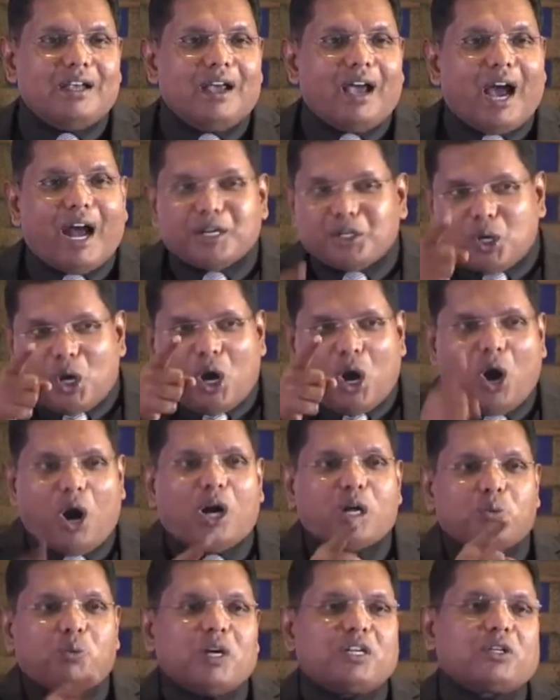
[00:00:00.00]
and your
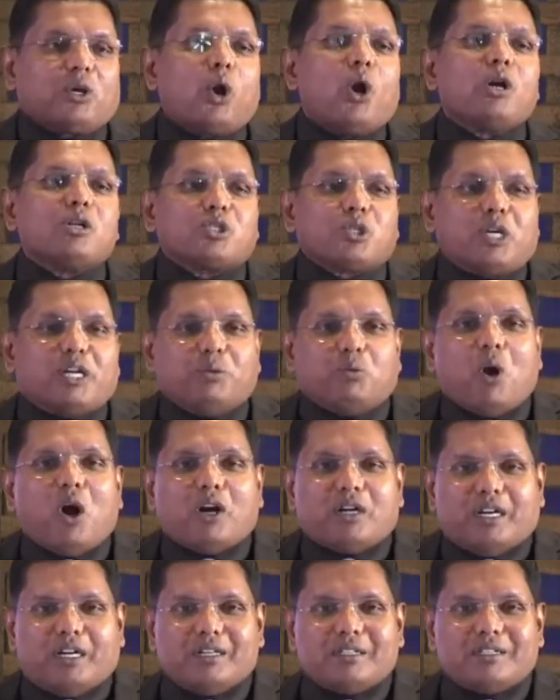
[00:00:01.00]
hard work also
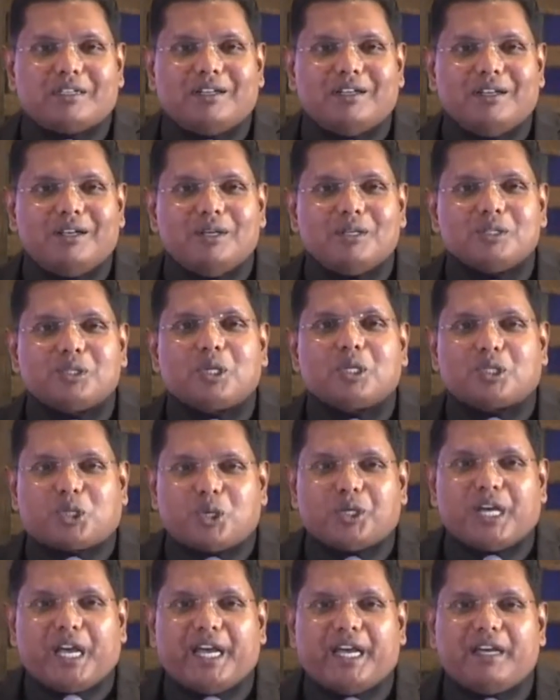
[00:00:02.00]
rewarded. So
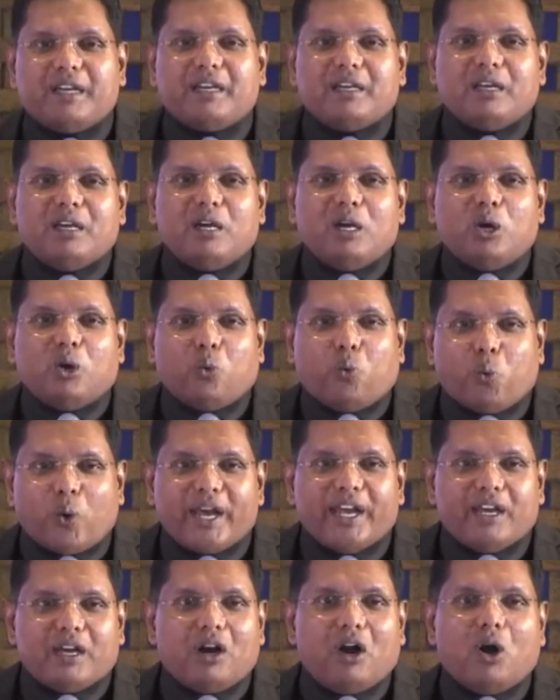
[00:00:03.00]
today
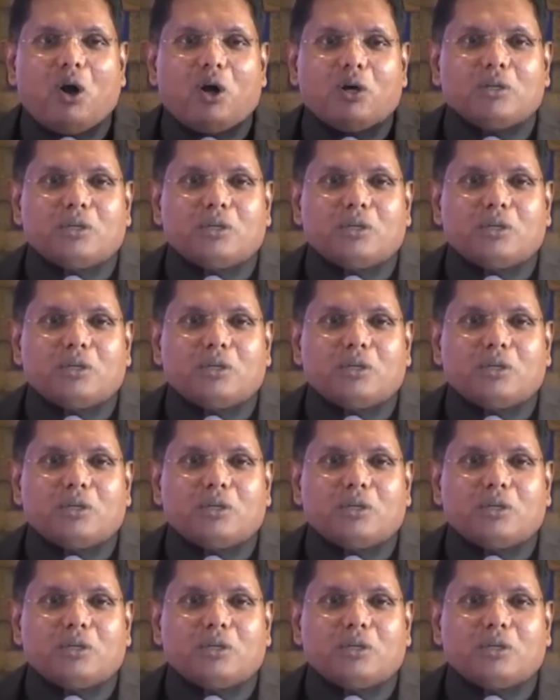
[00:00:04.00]
we are